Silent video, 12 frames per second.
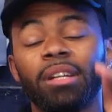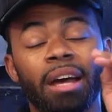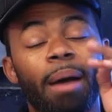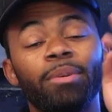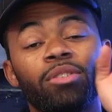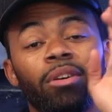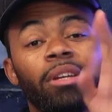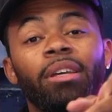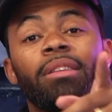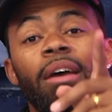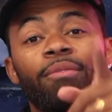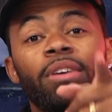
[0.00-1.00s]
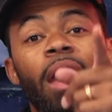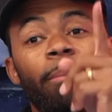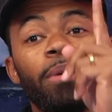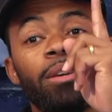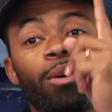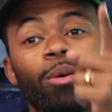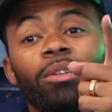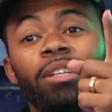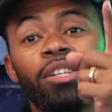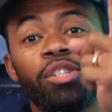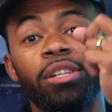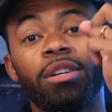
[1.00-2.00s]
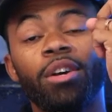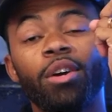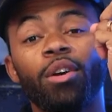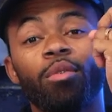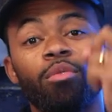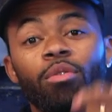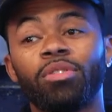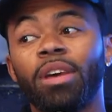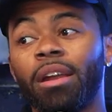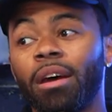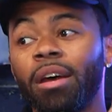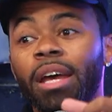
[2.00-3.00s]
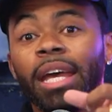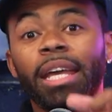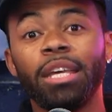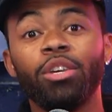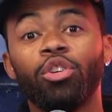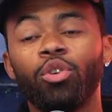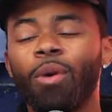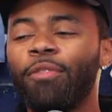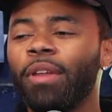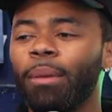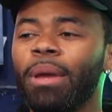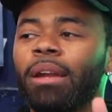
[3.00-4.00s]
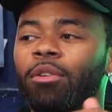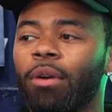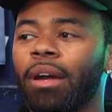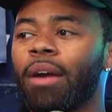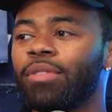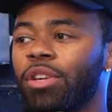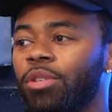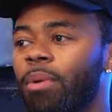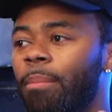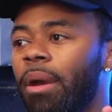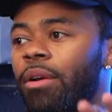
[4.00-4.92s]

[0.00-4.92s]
in the comments is going to get that VIP Gold Edition Rosetta EQ. I feel like we had a great conversation about